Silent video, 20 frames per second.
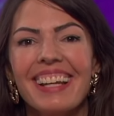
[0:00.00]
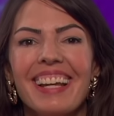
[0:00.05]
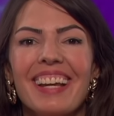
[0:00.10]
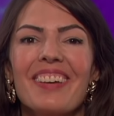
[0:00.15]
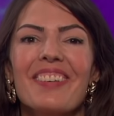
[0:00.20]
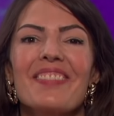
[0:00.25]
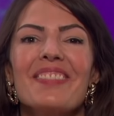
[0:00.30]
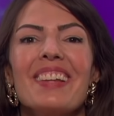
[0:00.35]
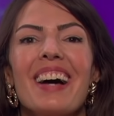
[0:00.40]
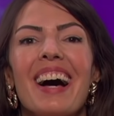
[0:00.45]

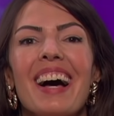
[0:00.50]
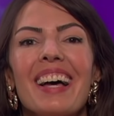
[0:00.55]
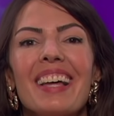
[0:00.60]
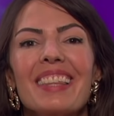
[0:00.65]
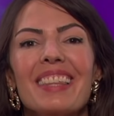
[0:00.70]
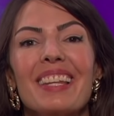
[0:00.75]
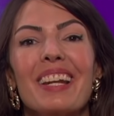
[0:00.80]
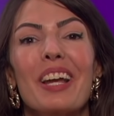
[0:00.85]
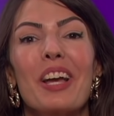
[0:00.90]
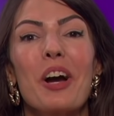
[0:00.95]
If not,
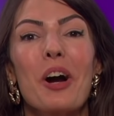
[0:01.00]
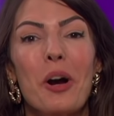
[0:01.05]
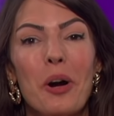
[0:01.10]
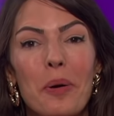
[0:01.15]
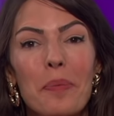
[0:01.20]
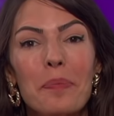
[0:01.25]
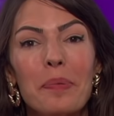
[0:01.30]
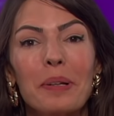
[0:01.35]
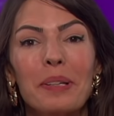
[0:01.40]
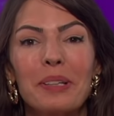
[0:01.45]
then I
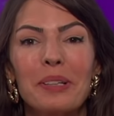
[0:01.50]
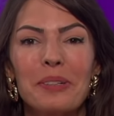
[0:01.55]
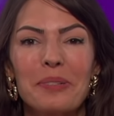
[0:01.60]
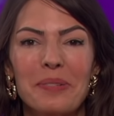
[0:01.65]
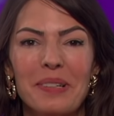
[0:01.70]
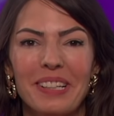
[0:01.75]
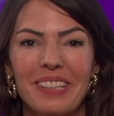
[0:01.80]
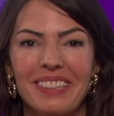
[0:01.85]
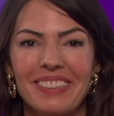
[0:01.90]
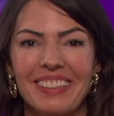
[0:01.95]
hope you
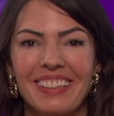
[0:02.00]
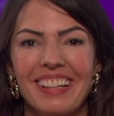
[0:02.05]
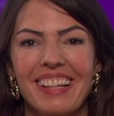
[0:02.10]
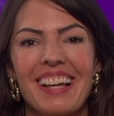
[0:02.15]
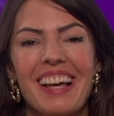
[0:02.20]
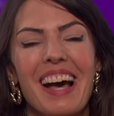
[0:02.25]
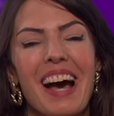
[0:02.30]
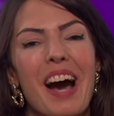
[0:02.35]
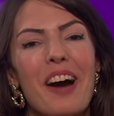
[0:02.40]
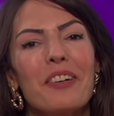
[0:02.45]
will.
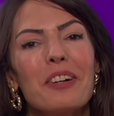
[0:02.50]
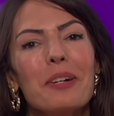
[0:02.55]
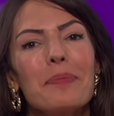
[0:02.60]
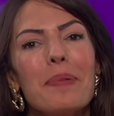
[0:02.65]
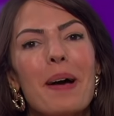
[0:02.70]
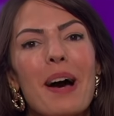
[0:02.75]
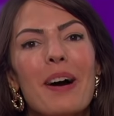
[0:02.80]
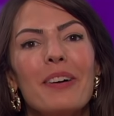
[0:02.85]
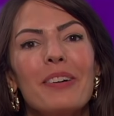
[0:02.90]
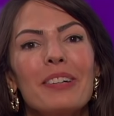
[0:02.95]
Our
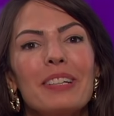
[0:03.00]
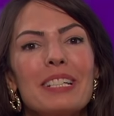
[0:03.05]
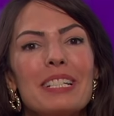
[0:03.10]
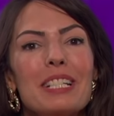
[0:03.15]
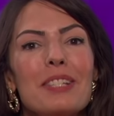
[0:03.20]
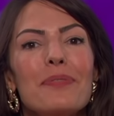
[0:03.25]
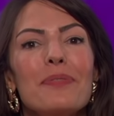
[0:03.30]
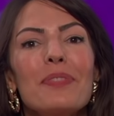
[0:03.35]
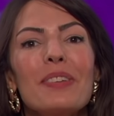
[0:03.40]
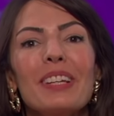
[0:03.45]
power
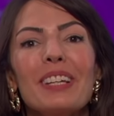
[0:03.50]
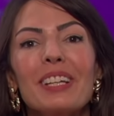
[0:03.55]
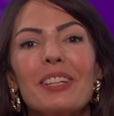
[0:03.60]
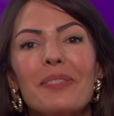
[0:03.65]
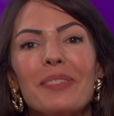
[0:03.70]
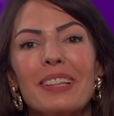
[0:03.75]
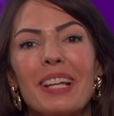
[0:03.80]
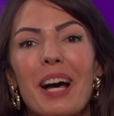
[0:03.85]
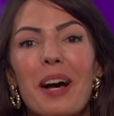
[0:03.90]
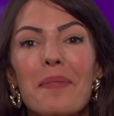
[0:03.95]
is filled
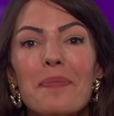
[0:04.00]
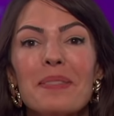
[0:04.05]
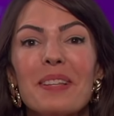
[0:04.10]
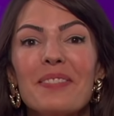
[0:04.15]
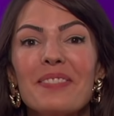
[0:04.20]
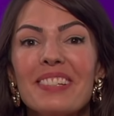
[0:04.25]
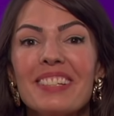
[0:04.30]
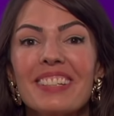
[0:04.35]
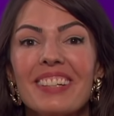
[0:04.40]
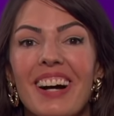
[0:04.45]
with
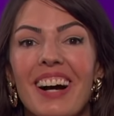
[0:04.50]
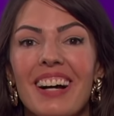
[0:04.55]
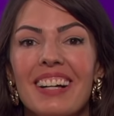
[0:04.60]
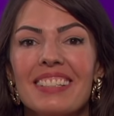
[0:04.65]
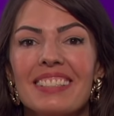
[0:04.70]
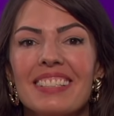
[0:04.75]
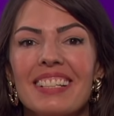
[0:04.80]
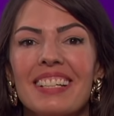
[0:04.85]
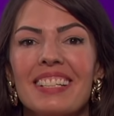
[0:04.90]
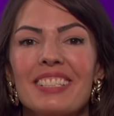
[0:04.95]
uplifting
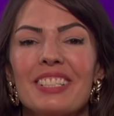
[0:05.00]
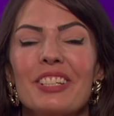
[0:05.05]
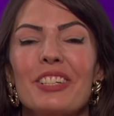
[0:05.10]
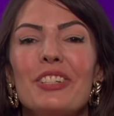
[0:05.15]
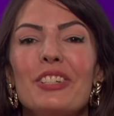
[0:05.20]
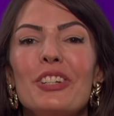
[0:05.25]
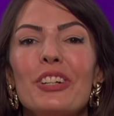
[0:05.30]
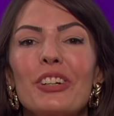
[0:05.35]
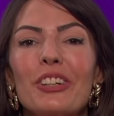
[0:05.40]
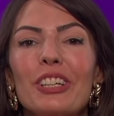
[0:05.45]
content to
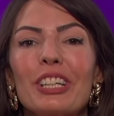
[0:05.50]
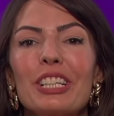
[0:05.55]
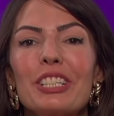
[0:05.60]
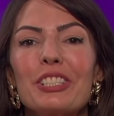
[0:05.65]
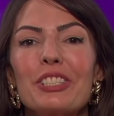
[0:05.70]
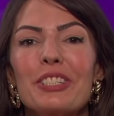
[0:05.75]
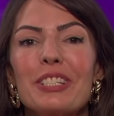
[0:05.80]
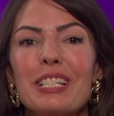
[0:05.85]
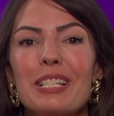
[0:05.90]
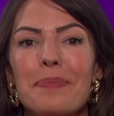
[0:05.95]

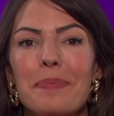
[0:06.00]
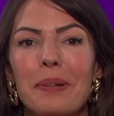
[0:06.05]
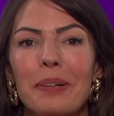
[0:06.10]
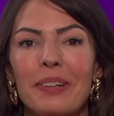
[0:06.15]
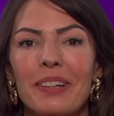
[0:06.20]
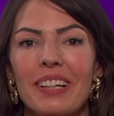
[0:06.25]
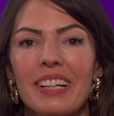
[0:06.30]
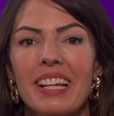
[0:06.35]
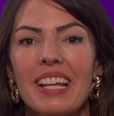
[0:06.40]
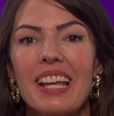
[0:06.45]
nourish your
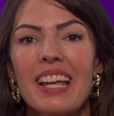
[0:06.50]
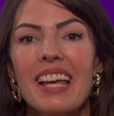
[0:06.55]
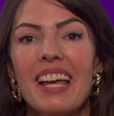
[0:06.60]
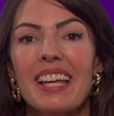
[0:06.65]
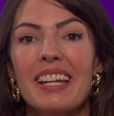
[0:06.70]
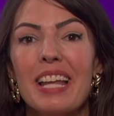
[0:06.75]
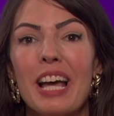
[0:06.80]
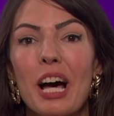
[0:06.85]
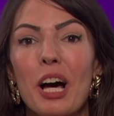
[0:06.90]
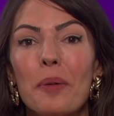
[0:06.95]
spirit
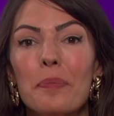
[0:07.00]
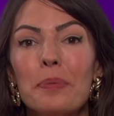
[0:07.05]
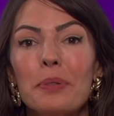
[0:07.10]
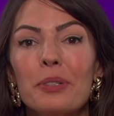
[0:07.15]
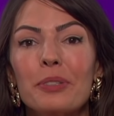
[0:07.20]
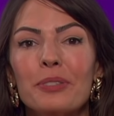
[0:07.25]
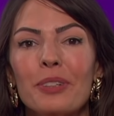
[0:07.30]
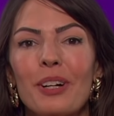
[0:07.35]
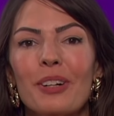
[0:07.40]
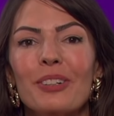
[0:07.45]
and help you
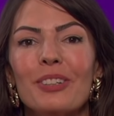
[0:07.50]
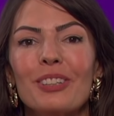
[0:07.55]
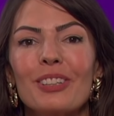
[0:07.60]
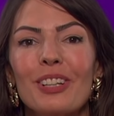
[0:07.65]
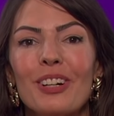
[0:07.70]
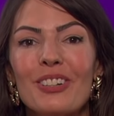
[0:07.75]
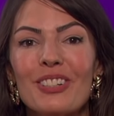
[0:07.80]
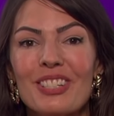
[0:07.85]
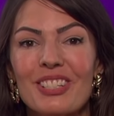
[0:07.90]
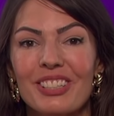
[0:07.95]
grow
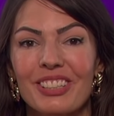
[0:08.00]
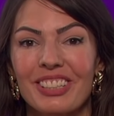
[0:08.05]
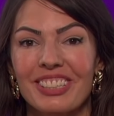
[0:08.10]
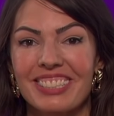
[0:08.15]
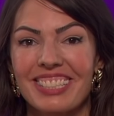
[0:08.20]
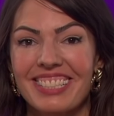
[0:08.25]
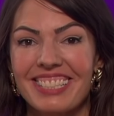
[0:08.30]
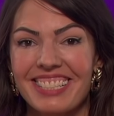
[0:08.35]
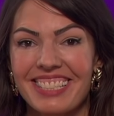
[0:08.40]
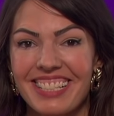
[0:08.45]
closer
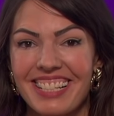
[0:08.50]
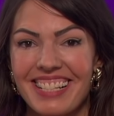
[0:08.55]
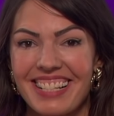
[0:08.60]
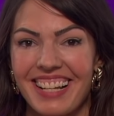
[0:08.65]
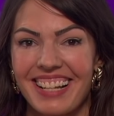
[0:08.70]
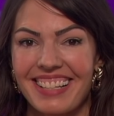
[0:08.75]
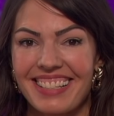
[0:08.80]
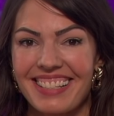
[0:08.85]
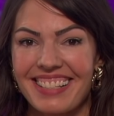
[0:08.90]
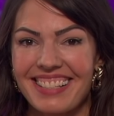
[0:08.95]
to
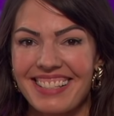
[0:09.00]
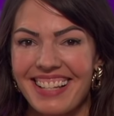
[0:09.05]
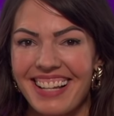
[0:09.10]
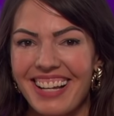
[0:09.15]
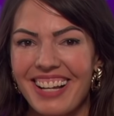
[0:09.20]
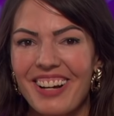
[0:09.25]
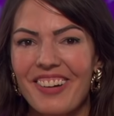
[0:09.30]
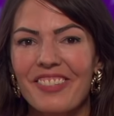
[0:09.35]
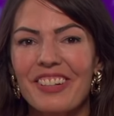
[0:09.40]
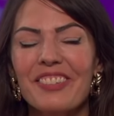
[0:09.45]
Jesus.
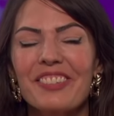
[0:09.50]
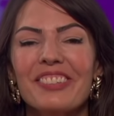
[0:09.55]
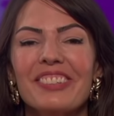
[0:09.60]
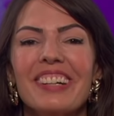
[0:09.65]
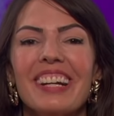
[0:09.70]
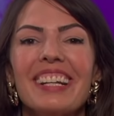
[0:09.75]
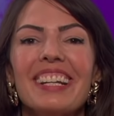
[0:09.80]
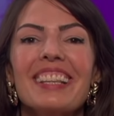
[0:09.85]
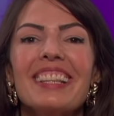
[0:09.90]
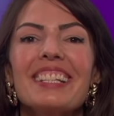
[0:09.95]
We've
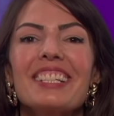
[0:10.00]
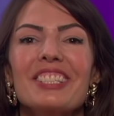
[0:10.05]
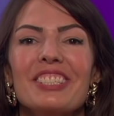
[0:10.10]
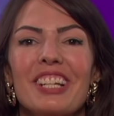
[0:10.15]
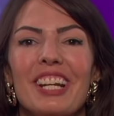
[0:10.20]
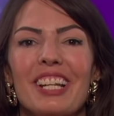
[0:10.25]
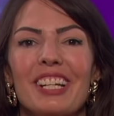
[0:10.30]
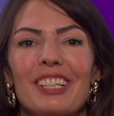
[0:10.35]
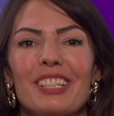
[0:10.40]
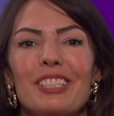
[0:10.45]
created this
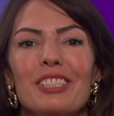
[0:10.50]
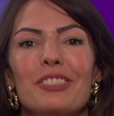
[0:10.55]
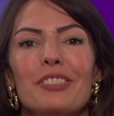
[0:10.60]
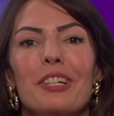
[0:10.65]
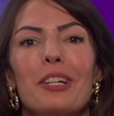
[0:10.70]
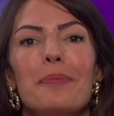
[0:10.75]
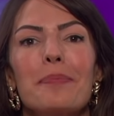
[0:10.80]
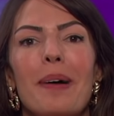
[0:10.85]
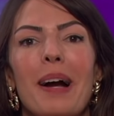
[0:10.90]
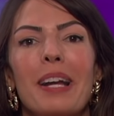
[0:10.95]
channel to
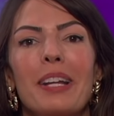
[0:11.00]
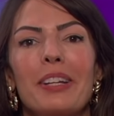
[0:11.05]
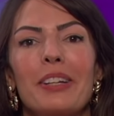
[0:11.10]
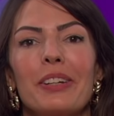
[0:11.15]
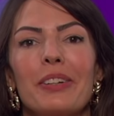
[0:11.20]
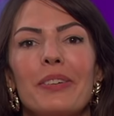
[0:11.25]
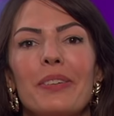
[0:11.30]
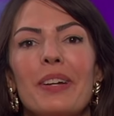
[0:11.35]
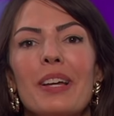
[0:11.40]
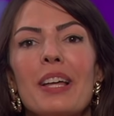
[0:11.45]
remind
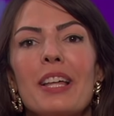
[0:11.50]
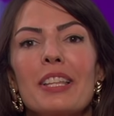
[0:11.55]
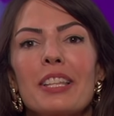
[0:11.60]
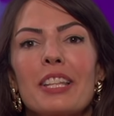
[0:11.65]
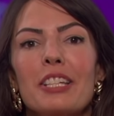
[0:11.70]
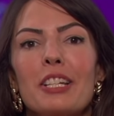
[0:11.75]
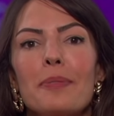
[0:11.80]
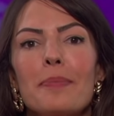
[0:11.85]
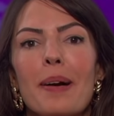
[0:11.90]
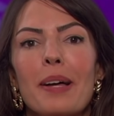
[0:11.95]
you
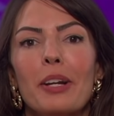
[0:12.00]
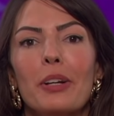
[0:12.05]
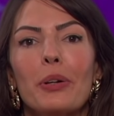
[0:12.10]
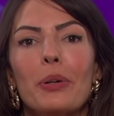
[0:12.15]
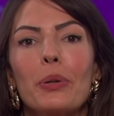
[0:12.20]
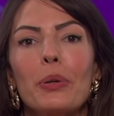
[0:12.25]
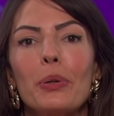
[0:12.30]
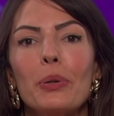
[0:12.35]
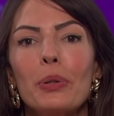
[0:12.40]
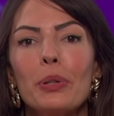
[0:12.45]
that no matter
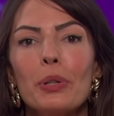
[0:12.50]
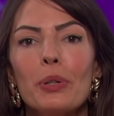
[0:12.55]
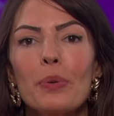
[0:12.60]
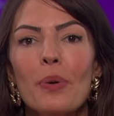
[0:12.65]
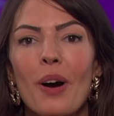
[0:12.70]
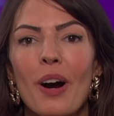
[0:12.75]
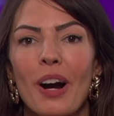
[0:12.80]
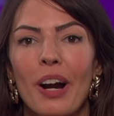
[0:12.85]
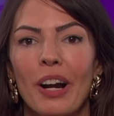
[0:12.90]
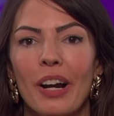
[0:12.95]
who you
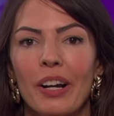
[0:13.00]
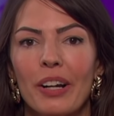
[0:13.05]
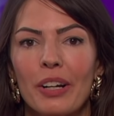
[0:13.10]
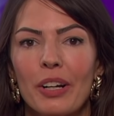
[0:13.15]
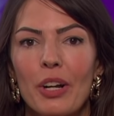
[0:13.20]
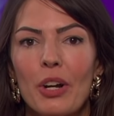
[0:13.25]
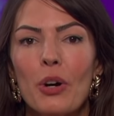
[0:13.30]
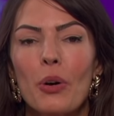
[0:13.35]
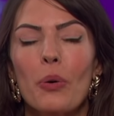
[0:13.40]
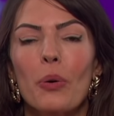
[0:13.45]
are
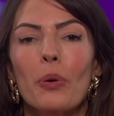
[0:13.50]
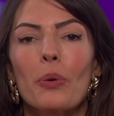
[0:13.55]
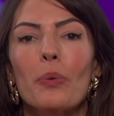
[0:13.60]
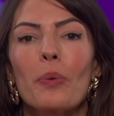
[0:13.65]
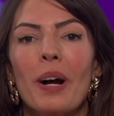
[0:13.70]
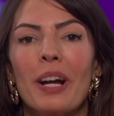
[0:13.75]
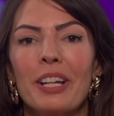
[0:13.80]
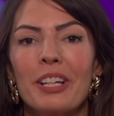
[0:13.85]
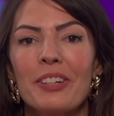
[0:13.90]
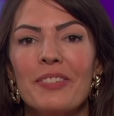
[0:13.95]
or
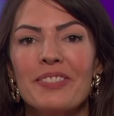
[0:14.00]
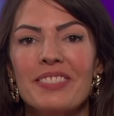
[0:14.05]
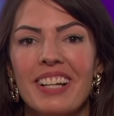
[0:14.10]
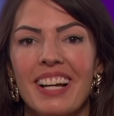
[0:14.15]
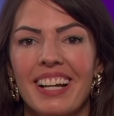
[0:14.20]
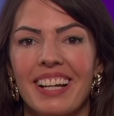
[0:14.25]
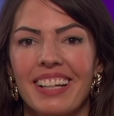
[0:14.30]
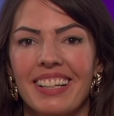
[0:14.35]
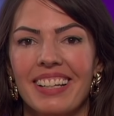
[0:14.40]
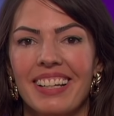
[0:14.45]
what you've
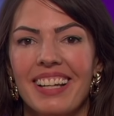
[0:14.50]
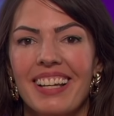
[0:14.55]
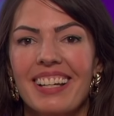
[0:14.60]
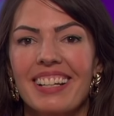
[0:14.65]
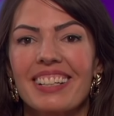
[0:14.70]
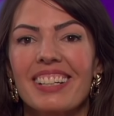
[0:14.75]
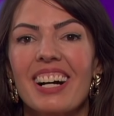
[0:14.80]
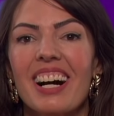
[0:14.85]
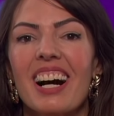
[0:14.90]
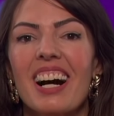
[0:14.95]
done,
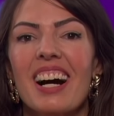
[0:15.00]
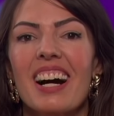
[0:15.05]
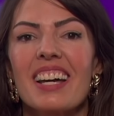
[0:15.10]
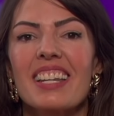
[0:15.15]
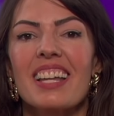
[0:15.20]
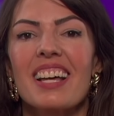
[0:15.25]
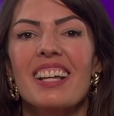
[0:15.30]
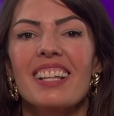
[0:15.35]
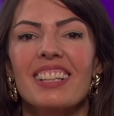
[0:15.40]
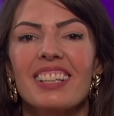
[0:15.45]

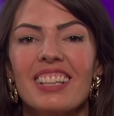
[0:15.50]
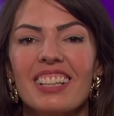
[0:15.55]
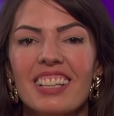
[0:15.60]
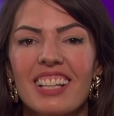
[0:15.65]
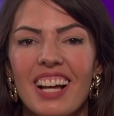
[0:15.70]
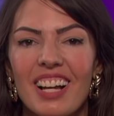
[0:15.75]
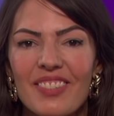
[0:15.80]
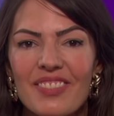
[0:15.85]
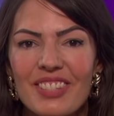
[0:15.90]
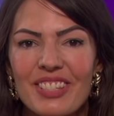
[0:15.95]
God
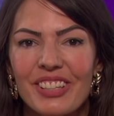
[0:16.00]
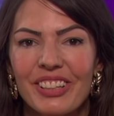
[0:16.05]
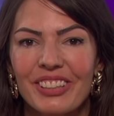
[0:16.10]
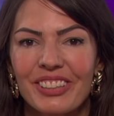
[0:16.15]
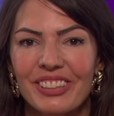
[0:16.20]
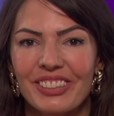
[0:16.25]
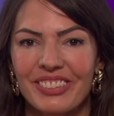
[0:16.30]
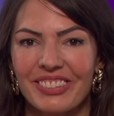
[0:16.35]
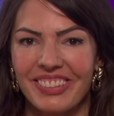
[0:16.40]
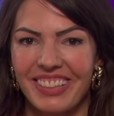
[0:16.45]
loves
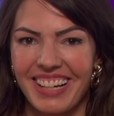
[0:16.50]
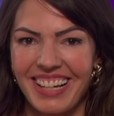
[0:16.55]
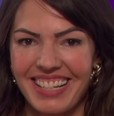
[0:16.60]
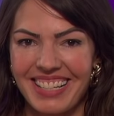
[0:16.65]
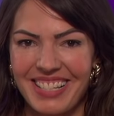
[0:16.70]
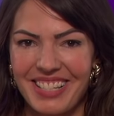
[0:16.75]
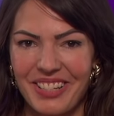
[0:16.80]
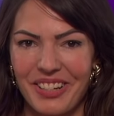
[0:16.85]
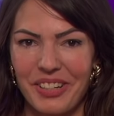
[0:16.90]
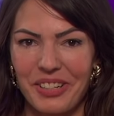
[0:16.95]
you,
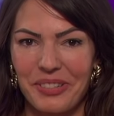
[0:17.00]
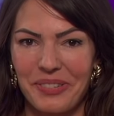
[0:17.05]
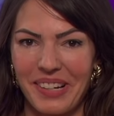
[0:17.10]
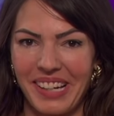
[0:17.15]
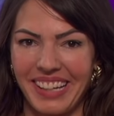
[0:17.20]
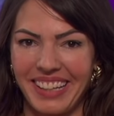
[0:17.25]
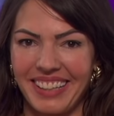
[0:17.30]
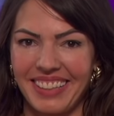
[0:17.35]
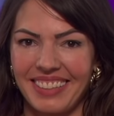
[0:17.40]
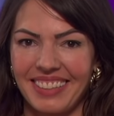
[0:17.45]
and so do
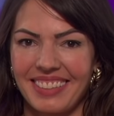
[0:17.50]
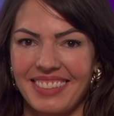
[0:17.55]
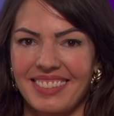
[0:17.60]
we.